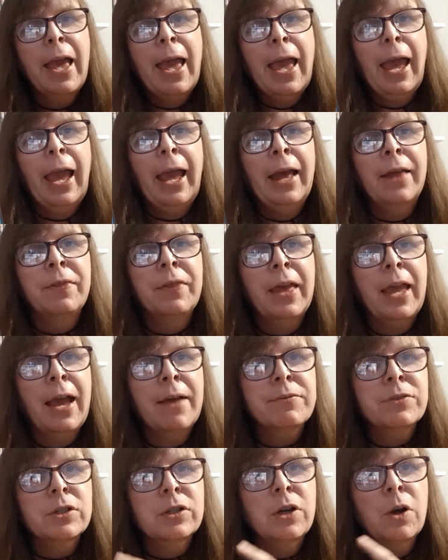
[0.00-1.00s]
and they
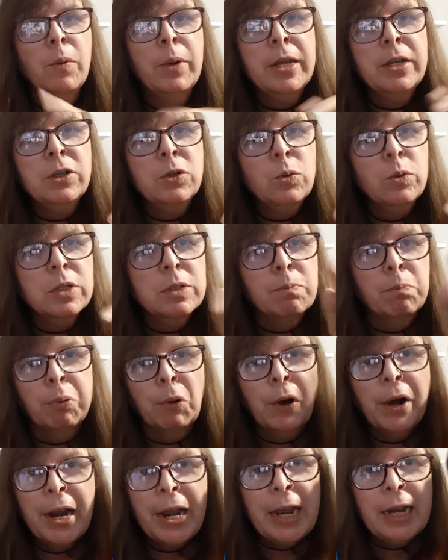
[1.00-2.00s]
have to go into his
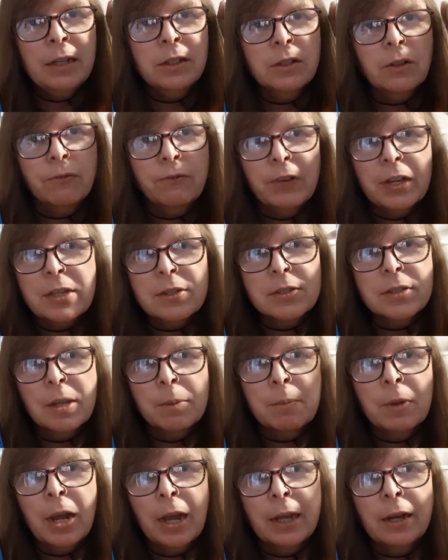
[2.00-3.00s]
brain to fix
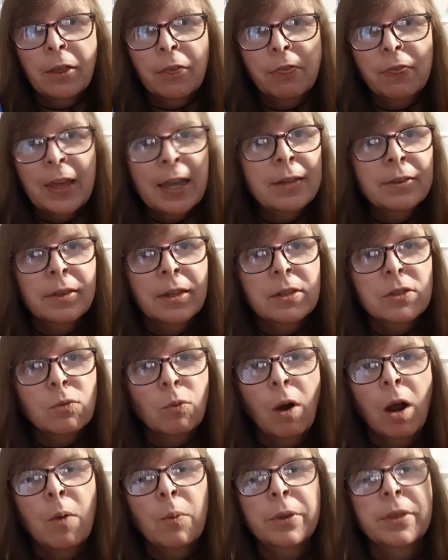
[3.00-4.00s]
some kind of thing that's
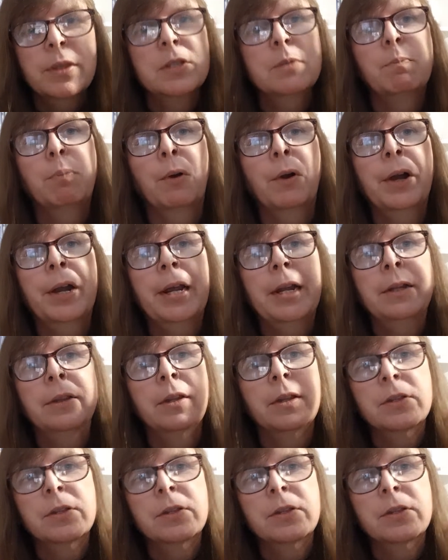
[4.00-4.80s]
wrong with his brain,